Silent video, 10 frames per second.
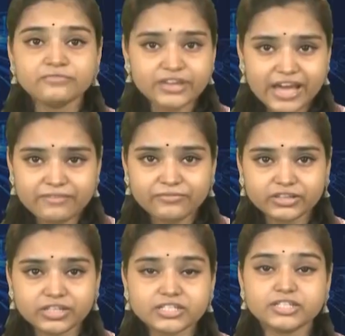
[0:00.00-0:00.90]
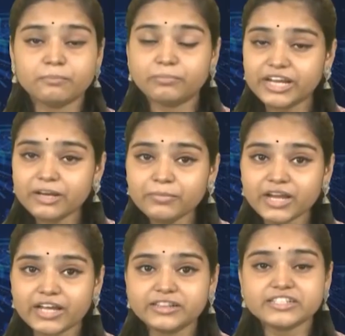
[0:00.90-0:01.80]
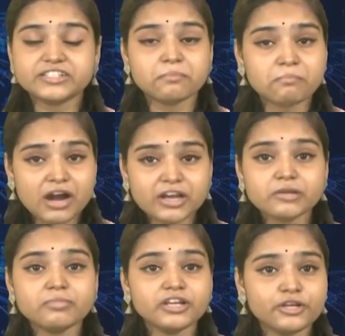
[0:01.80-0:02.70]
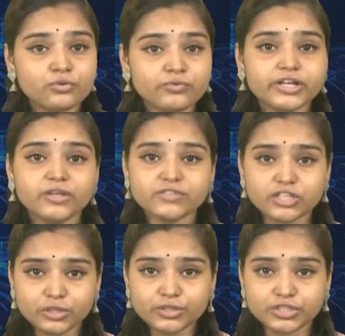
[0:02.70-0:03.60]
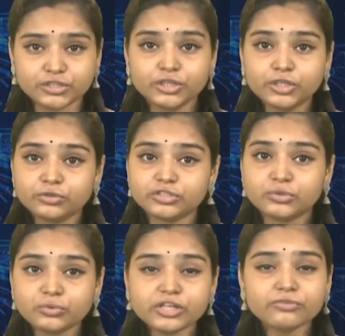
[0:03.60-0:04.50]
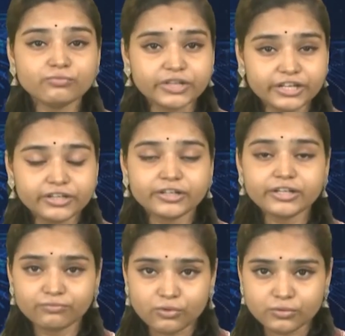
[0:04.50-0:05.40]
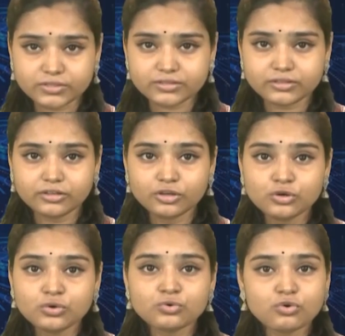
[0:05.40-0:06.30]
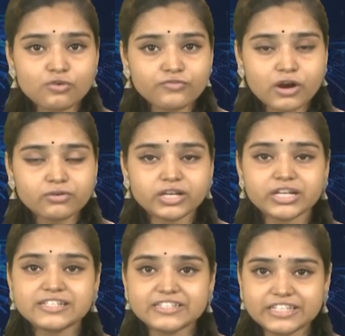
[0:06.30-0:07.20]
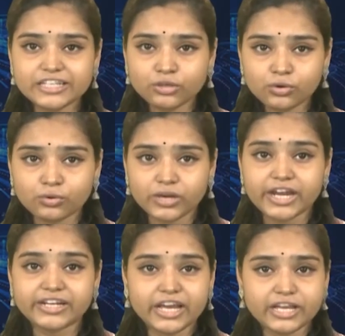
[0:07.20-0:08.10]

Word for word: We have with us the brain behind this remarkable innovative solution to the rural internet woes, co-founder and CEO at